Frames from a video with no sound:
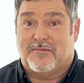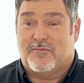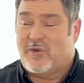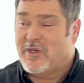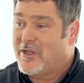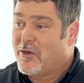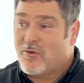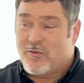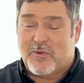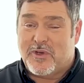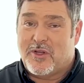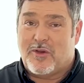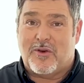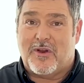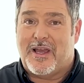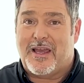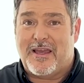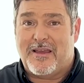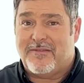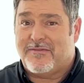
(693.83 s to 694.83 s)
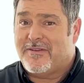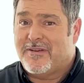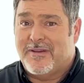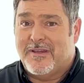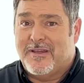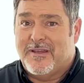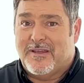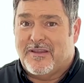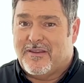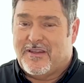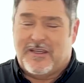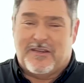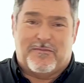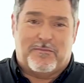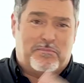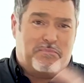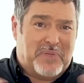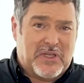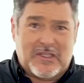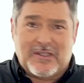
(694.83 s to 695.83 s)
We don't, we don't have the
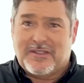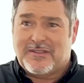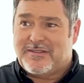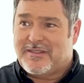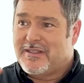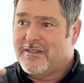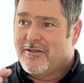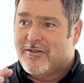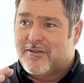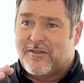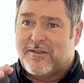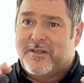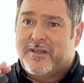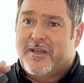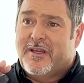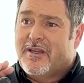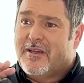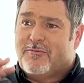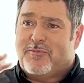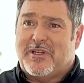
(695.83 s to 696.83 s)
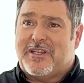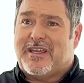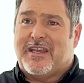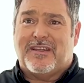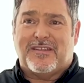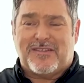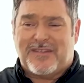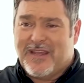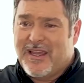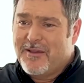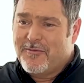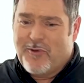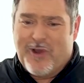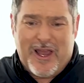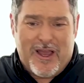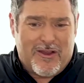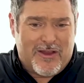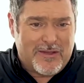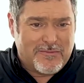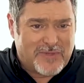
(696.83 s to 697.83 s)
ability or the, we can't say,
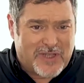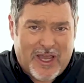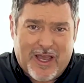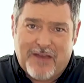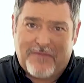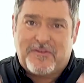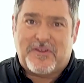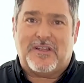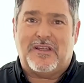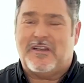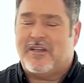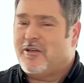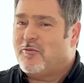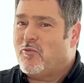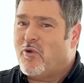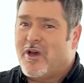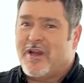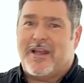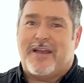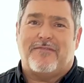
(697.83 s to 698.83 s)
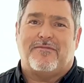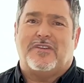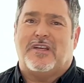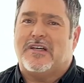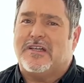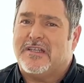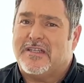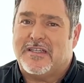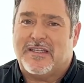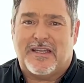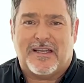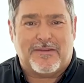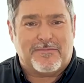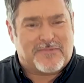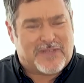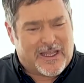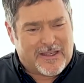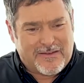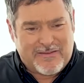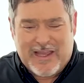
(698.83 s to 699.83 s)
wow, I'm confident in what I've done and I'm,
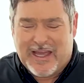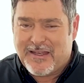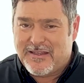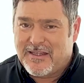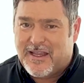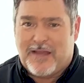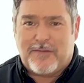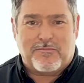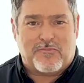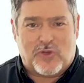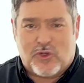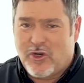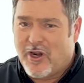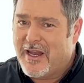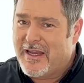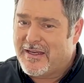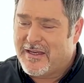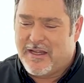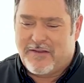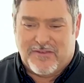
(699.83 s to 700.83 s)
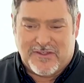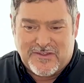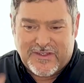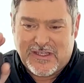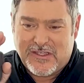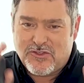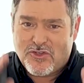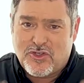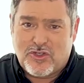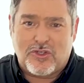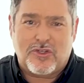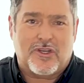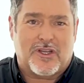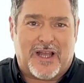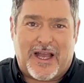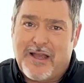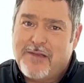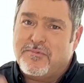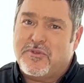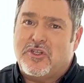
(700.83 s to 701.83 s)
I've got, I'm great. Everything's good.
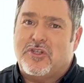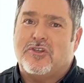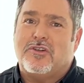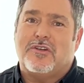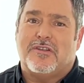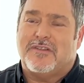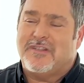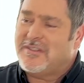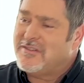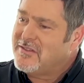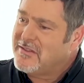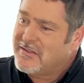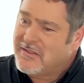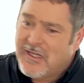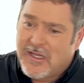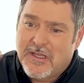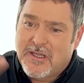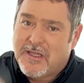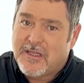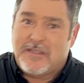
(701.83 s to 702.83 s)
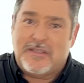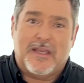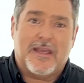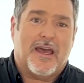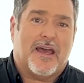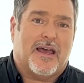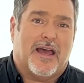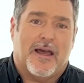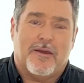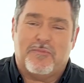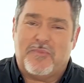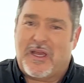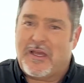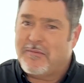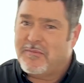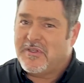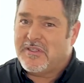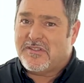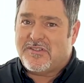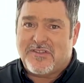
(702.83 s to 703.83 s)
I'm good. This is, yeah, I'm,
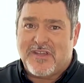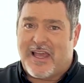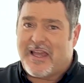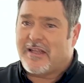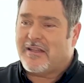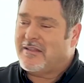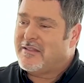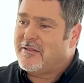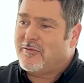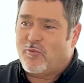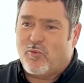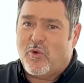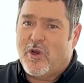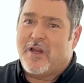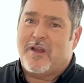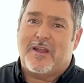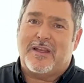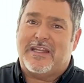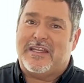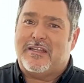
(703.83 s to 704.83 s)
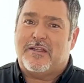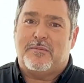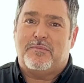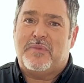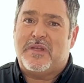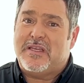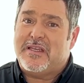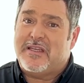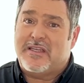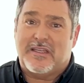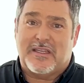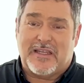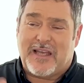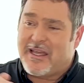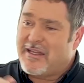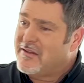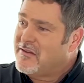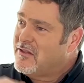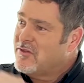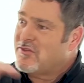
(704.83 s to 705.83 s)
I'm exactly where I need to be and
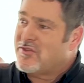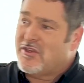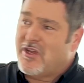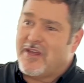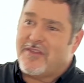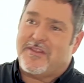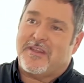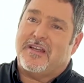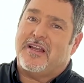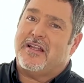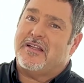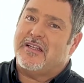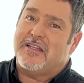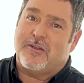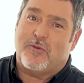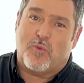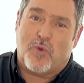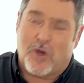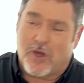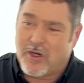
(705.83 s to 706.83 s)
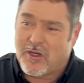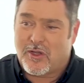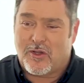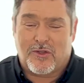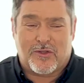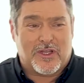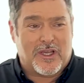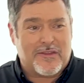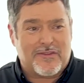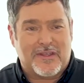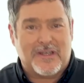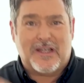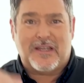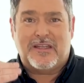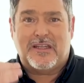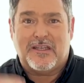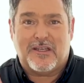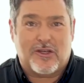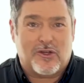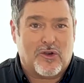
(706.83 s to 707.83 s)
I, there's nothing I need to work on, nothing I
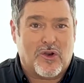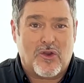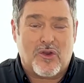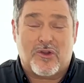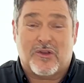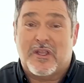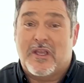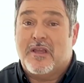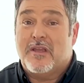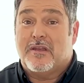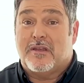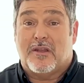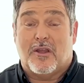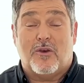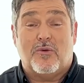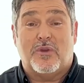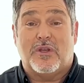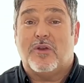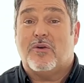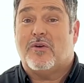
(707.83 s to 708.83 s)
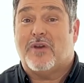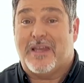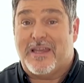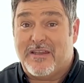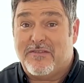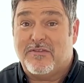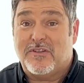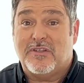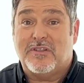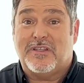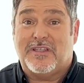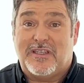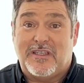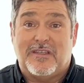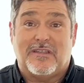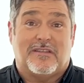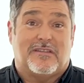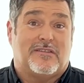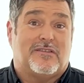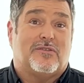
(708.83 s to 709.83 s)
need to grow on. No, we don't ever
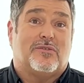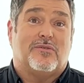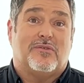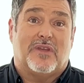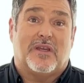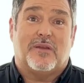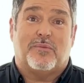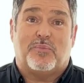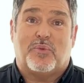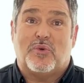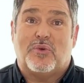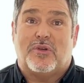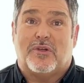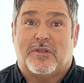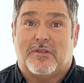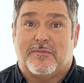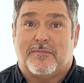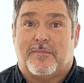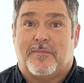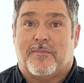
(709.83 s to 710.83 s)
get to that point.